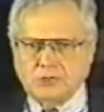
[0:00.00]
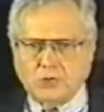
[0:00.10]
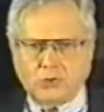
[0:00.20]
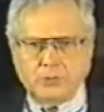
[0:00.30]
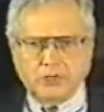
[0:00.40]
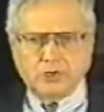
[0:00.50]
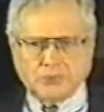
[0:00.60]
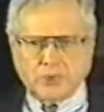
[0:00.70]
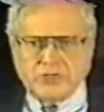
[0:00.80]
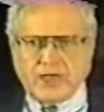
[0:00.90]
told me there are
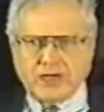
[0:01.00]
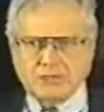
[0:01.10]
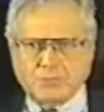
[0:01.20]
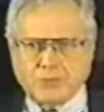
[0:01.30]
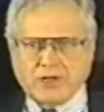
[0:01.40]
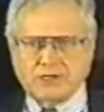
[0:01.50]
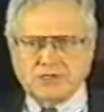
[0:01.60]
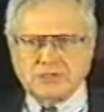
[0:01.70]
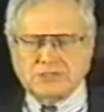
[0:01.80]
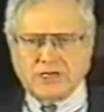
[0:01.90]
3,000
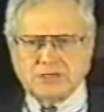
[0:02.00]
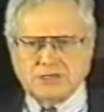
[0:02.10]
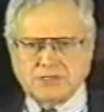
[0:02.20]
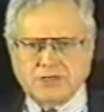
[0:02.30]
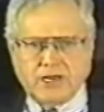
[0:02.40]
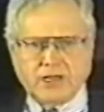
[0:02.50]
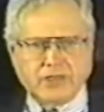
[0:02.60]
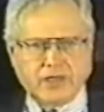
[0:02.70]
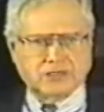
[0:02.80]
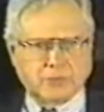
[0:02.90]
practicing Satanists in that area.
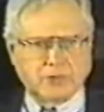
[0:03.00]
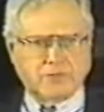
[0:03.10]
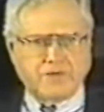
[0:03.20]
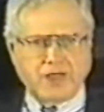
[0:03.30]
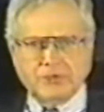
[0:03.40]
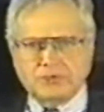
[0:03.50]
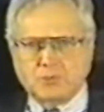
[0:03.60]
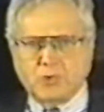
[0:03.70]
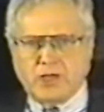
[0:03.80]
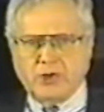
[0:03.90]
That's where the famous,
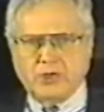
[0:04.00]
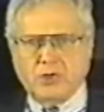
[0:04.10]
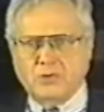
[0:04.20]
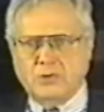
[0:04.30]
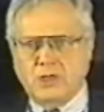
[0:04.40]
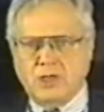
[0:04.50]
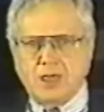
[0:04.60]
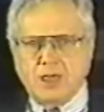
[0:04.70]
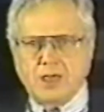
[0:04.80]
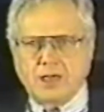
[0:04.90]
well-known
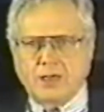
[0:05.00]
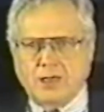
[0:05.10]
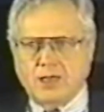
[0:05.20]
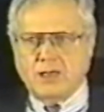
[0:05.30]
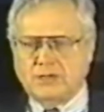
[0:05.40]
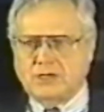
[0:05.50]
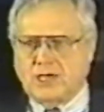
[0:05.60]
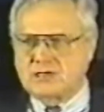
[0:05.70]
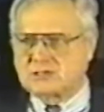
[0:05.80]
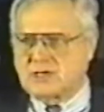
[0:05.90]

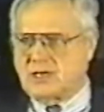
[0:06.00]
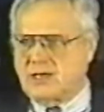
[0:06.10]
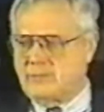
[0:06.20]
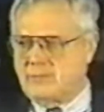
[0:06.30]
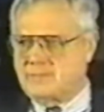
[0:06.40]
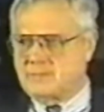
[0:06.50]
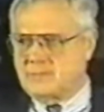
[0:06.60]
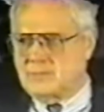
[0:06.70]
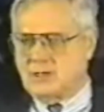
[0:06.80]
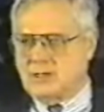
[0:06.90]
case,
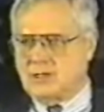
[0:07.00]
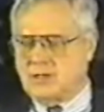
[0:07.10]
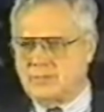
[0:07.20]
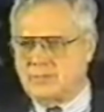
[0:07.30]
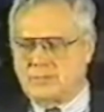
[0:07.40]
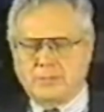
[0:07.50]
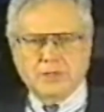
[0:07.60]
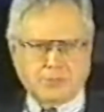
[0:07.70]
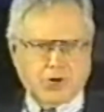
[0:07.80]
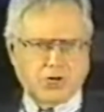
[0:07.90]

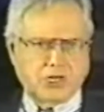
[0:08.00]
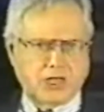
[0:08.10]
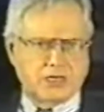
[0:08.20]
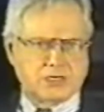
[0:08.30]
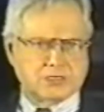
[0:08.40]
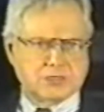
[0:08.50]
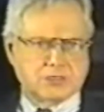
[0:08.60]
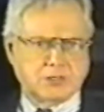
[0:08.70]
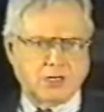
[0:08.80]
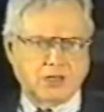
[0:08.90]
McMartin case
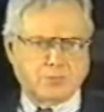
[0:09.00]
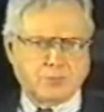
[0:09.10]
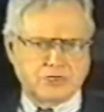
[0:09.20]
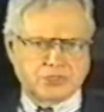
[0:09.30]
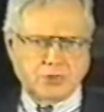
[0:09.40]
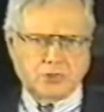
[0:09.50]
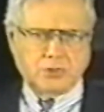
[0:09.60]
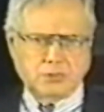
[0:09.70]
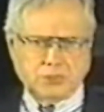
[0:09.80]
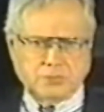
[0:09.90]
on the
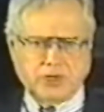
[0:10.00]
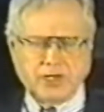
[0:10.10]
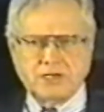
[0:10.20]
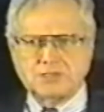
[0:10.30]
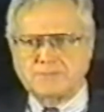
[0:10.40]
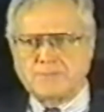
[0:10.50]
preschool took place.